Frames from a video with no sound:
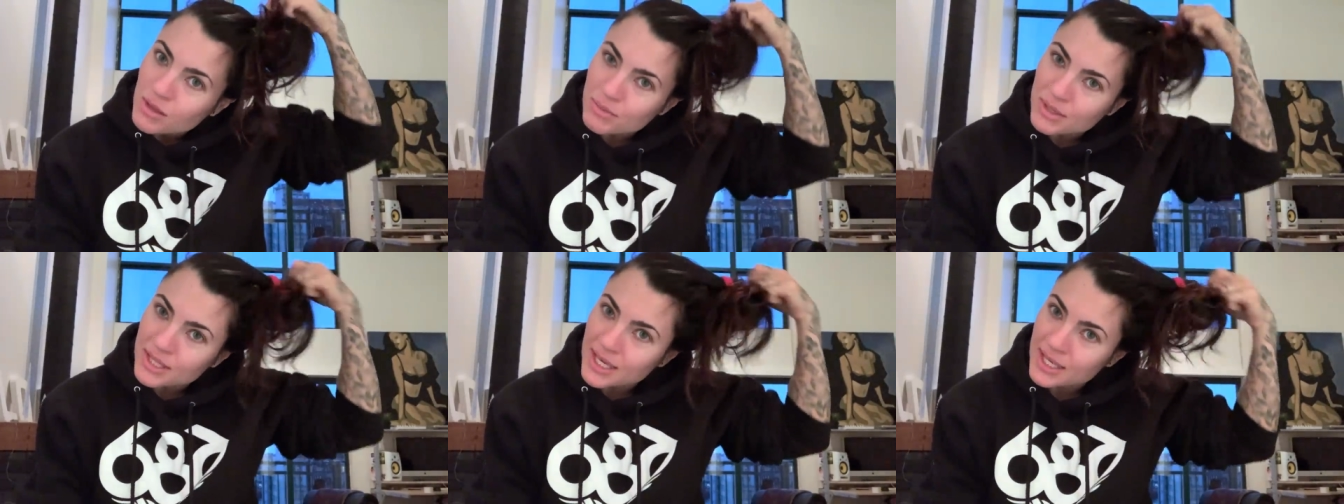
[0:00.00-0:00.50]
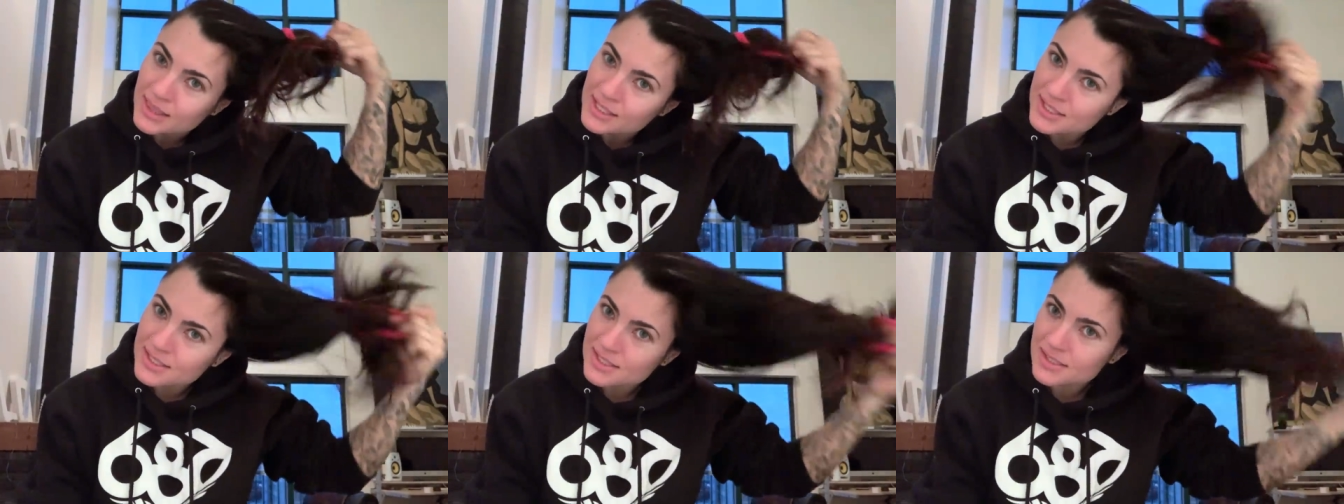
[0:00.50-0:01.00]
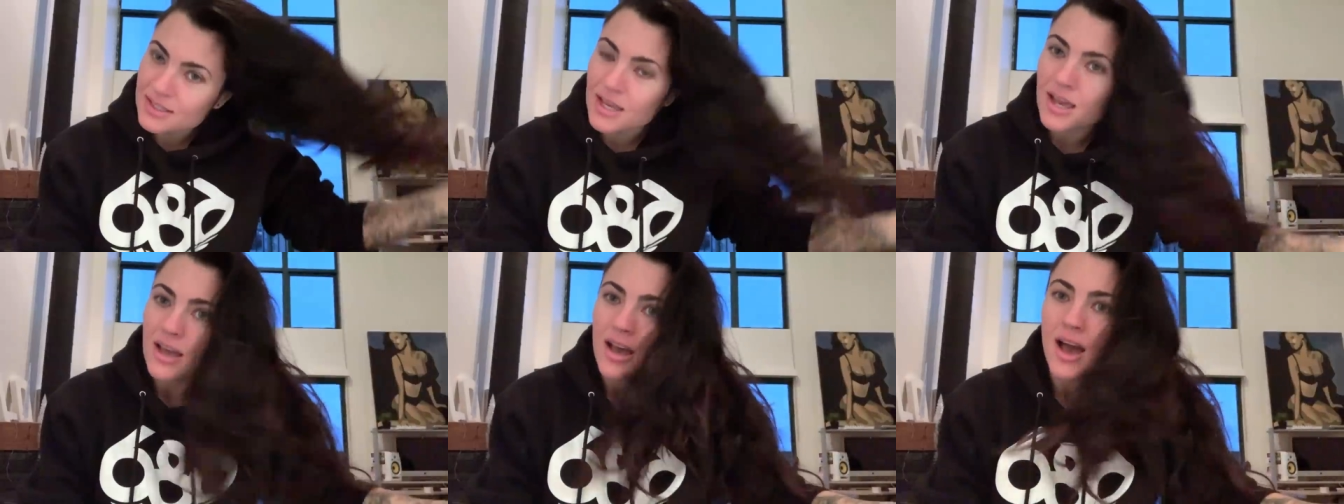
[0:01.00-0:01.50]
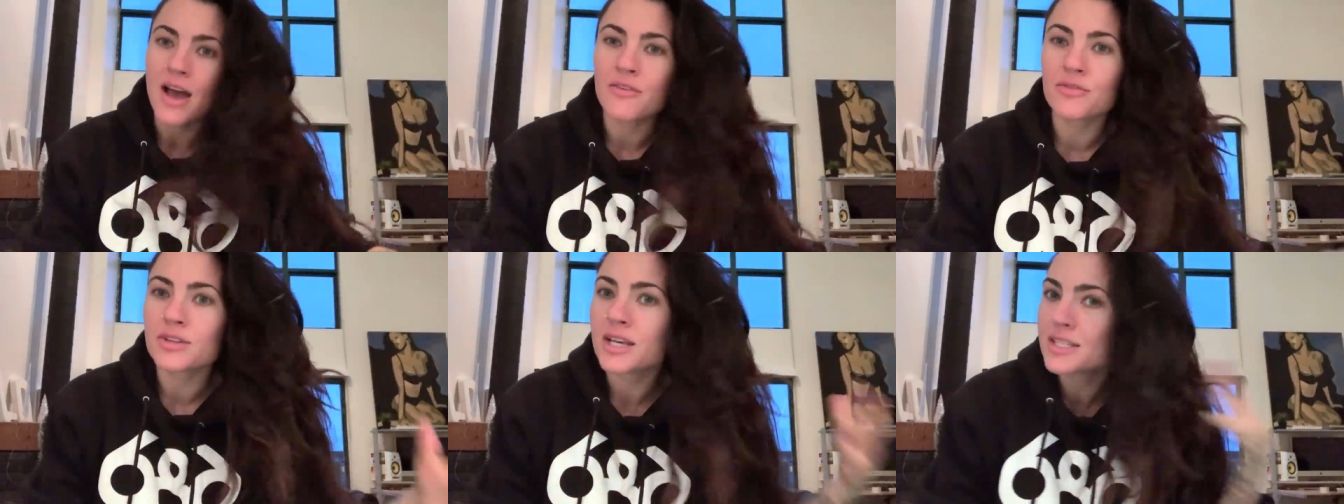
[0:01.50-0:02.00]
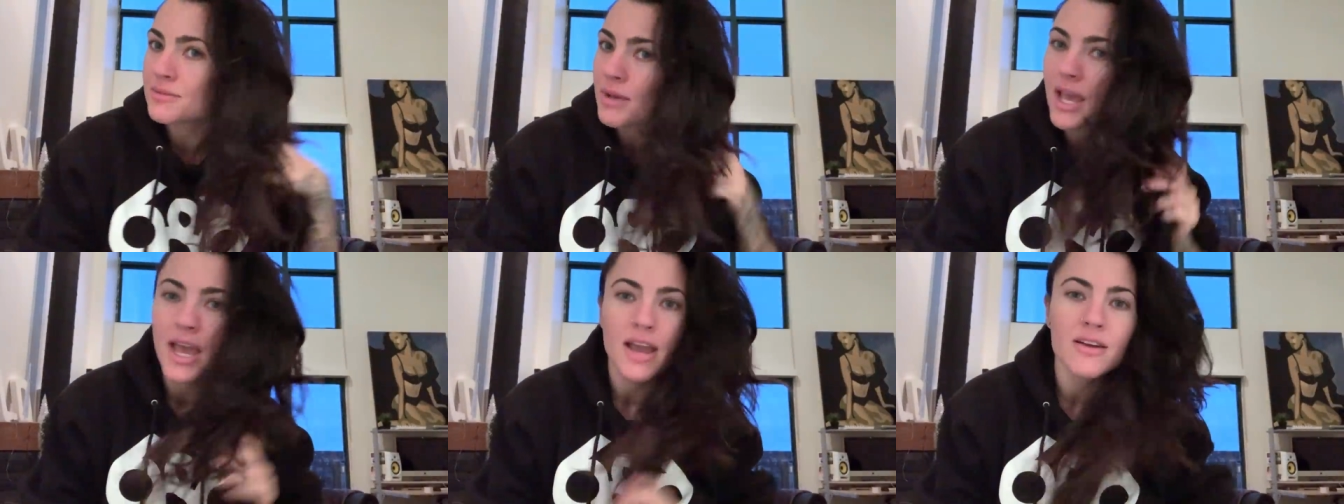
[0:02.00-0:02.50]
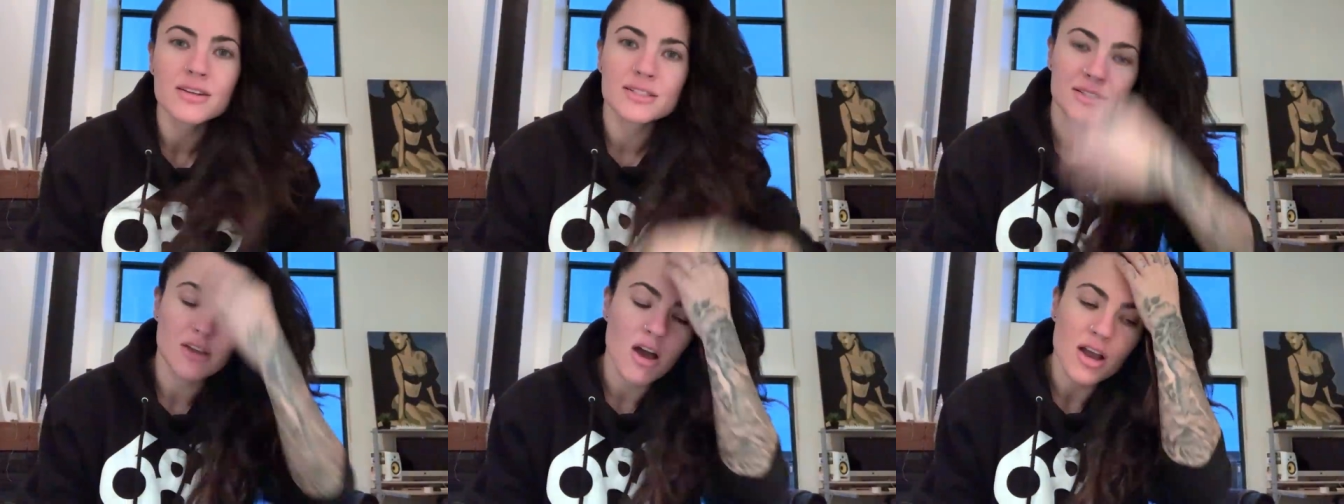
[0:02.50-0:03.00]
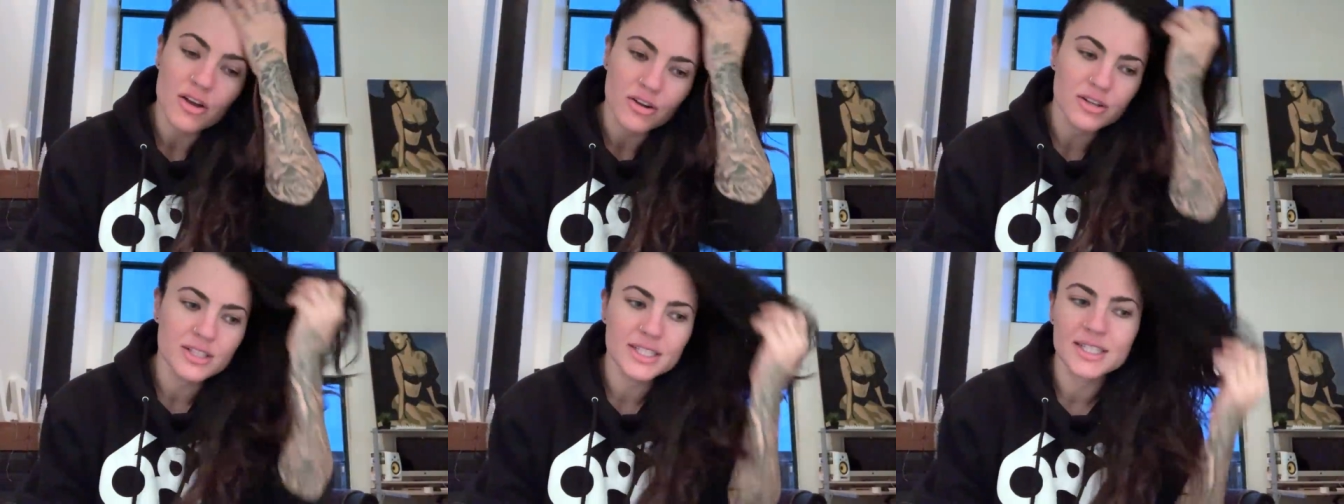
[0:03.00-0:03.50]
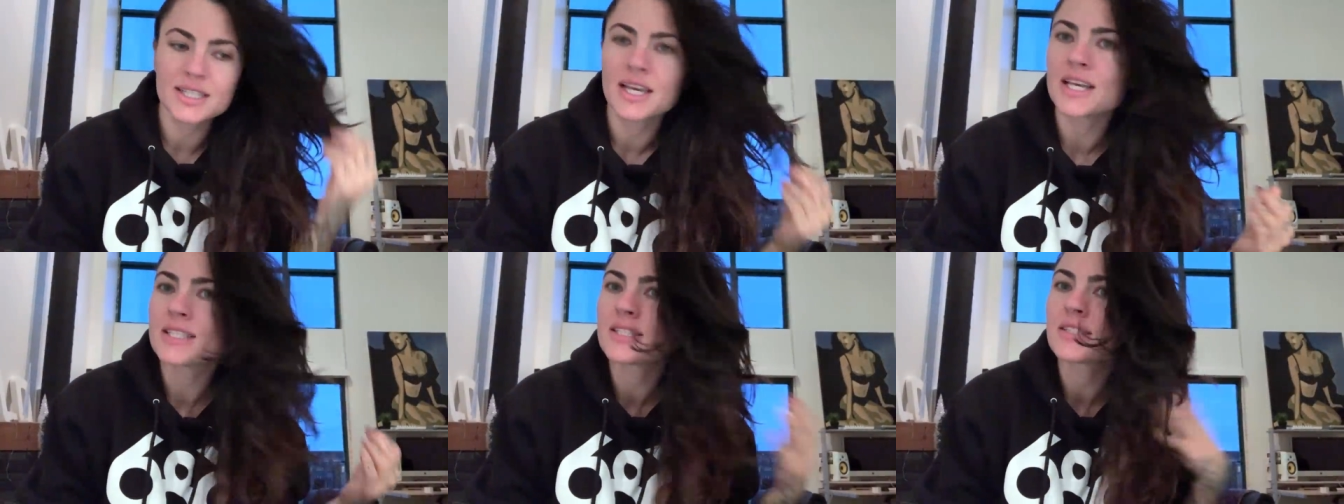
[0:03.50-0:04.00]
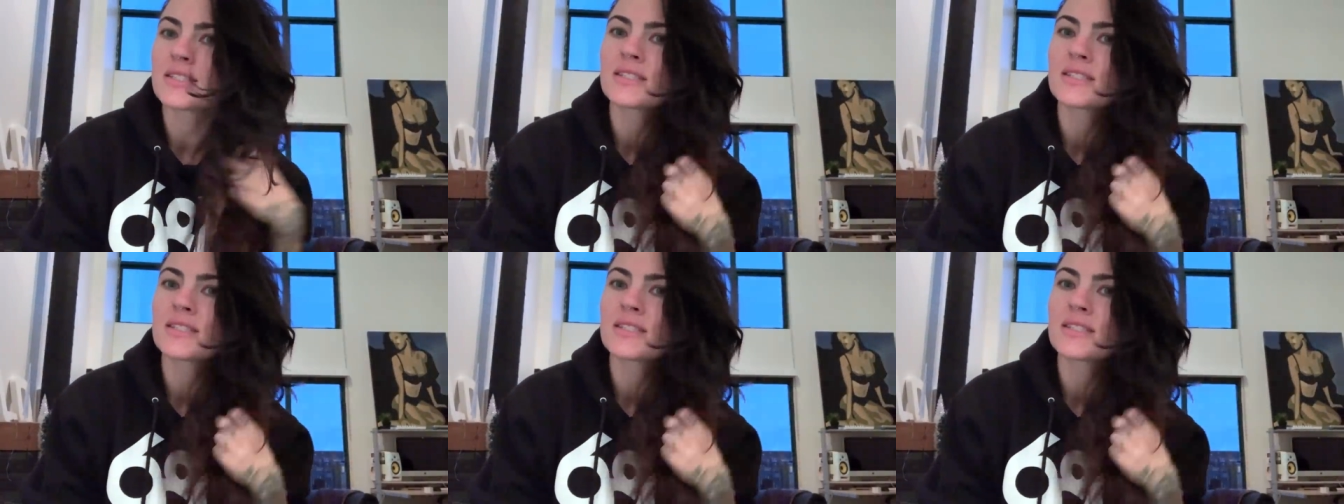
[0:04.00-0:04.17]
But like this, I've realized my hair is not curly. It's